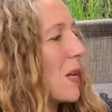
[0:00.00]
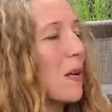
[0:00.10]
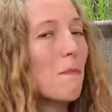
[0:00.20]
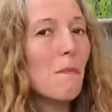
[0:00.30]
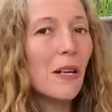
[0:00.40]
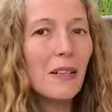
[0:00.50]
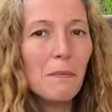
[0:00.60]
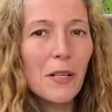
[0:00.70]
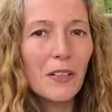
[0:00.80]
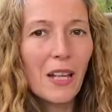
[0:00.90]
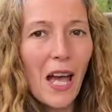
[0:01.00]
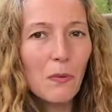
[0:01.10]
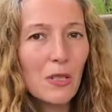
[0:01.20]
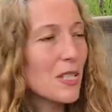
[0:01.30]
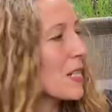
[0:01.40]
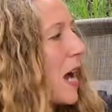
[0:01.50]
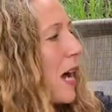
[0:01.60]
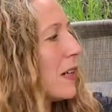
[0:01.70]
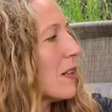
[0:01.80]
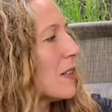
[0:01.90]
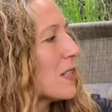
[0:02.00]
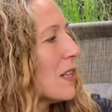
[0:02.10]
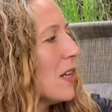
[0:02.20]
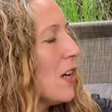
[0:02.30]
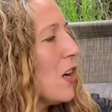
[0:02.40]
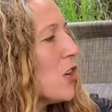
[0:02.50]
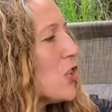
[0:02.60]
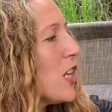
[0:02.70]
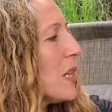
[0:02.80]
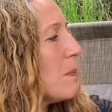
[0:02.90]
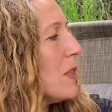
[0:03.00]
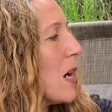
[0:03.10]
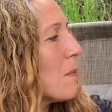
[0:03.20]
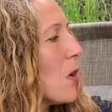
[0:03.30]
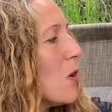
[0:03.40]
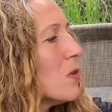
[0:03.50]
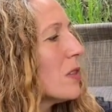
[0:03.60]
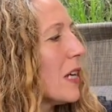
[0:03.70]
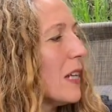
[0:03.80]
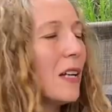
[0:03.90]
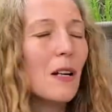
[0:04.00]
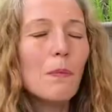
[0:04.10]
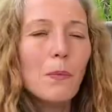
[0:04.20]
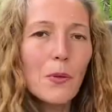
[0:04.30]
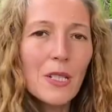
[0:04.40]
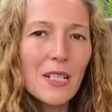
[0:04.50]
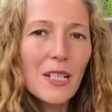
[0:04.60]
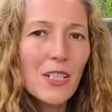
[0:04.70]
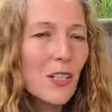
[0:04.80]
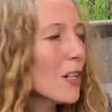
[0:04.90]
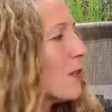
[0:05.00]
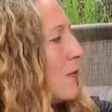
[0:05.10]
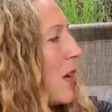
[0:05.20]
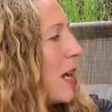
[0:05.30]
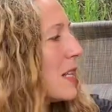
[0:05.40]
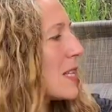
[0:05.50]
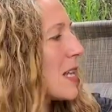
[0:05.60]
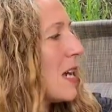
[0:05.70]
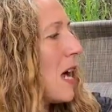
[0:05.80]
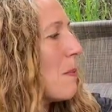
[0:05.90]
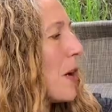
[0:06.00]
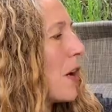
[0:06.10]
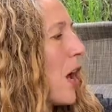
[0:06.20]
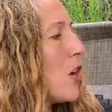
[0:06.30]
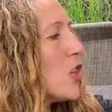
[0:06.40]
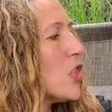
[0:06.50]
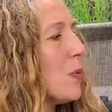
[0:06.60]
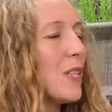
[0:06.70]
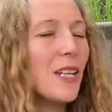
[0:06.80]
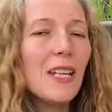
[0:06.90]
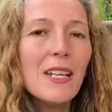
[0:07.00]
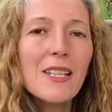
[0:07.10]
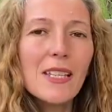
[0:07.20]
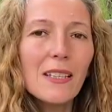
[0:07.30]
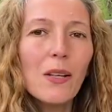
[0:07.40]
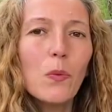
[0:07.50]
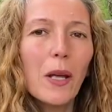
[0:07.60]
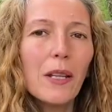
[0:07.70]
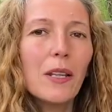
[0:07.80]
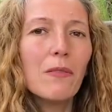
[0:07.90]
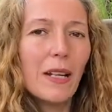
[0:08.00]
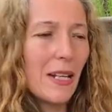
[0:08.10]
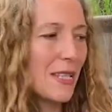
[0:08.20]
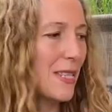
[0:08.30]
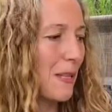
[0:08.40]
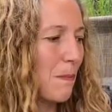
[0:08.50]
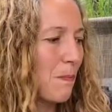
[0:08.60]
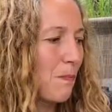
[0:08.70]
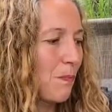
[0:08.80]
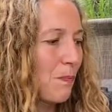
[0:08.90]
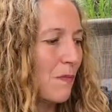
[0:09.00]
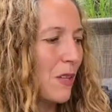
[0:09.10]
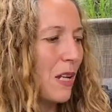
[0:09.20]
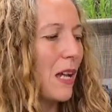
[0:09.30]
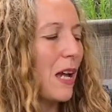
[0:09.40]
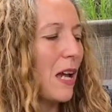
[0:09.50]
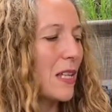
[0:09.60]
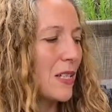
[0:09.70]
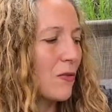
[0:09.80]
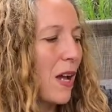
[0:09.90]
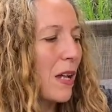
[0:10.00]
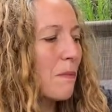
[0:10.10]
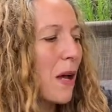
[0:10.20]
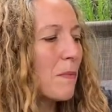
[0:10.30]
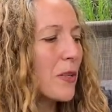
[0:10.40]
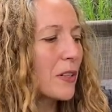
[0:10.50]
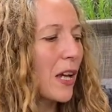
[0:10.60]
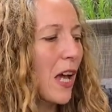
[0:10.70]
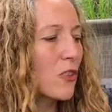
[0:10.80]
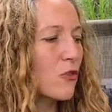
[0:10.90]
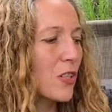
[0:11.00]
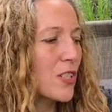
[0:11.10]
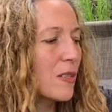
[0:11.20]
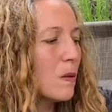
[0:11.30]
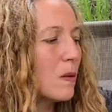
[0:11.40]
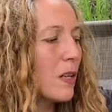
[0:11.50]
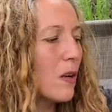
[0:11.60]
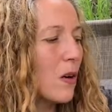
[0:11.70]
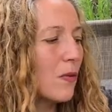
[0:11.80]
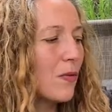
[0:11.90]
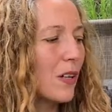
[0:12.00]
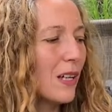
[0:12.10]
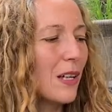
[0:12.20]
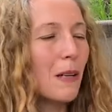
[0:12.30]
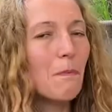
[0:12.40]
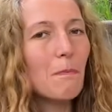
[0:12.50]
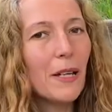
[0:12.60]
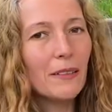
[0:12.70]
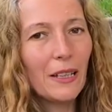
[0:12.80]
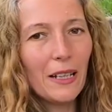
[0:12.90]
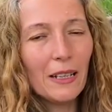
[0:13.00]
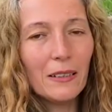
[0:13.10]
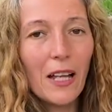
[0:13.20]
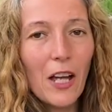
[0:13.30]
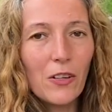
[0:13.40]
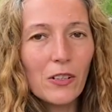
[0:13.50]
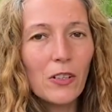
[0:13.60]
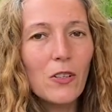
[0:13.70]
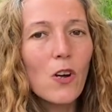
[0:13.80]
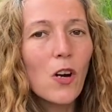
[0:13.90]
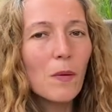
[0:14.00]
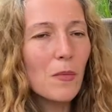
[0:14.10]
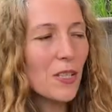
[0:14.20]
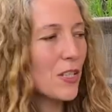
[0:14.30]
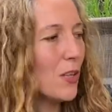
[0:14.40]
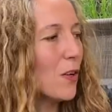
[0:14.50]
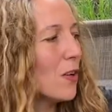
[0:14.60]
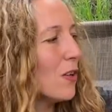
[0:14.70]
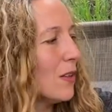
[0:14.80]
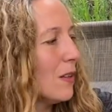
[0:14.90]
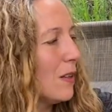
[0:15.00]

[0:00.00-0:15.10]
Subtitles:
Millie Meerkat was tired. She had been up all night boasting to her friends about how she would easily win the race. As Grandpa Meerkat trudged slowly off, Millie let out an enormous yawn.